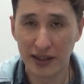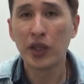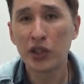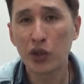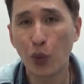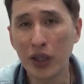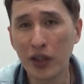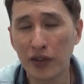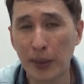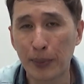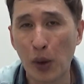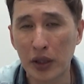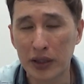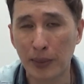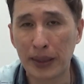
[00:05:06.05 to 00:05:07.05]
So one of the
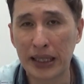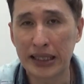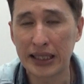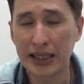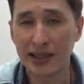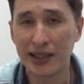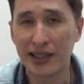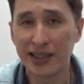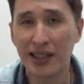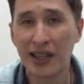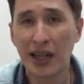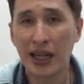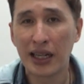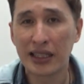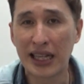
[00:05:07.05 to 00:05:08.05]
possibilities is
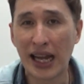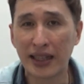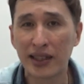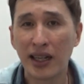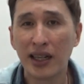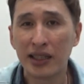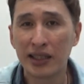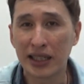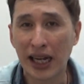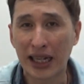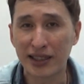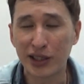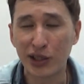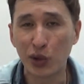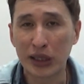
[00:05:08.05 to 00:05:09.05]
that the
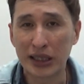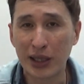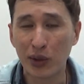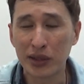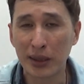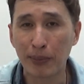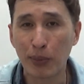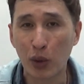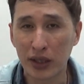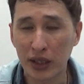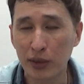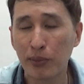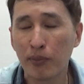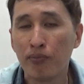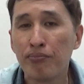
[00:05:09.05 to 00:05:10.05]
casino is now
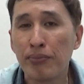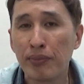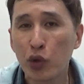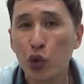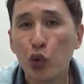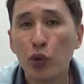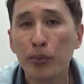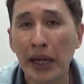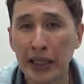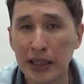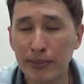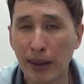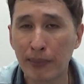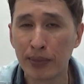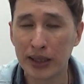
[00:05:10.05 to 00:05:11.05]
supporting too many
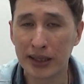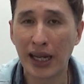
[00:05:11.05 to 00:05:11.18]
members.